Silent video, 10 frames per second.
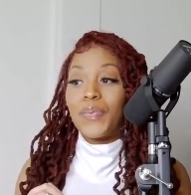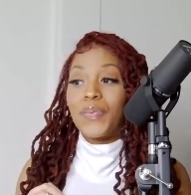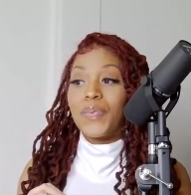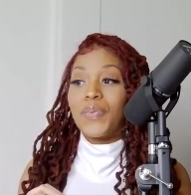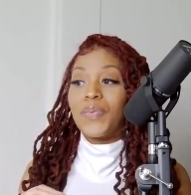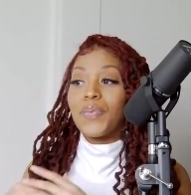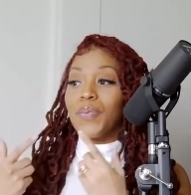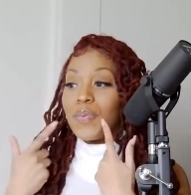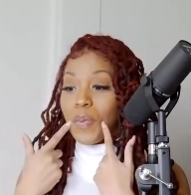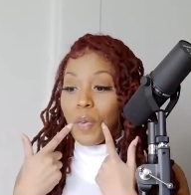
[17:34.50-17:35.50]

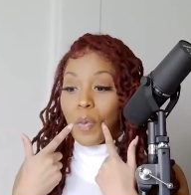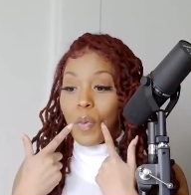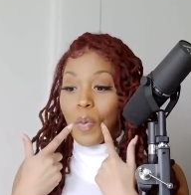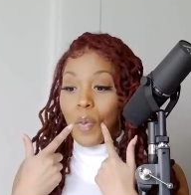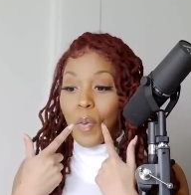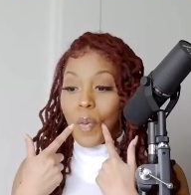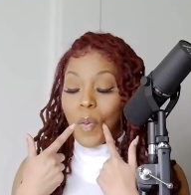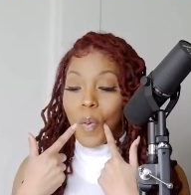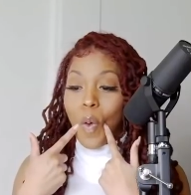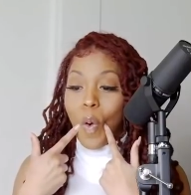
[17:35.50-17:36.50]

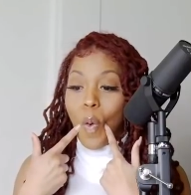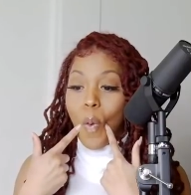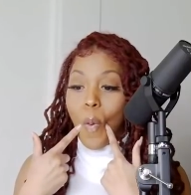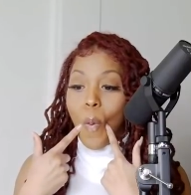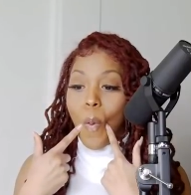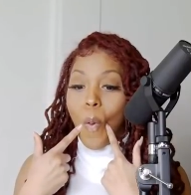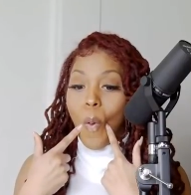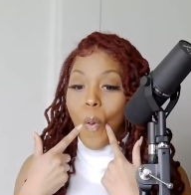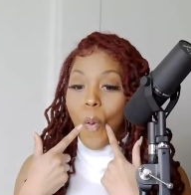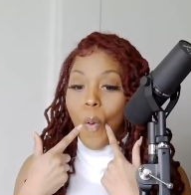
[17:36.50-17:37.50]

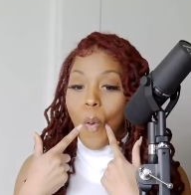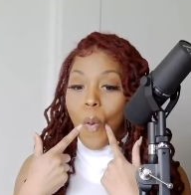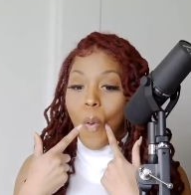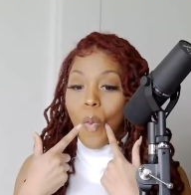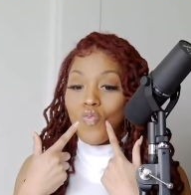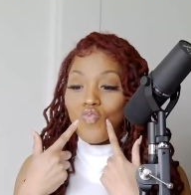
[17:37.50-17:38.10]
Nothing is said.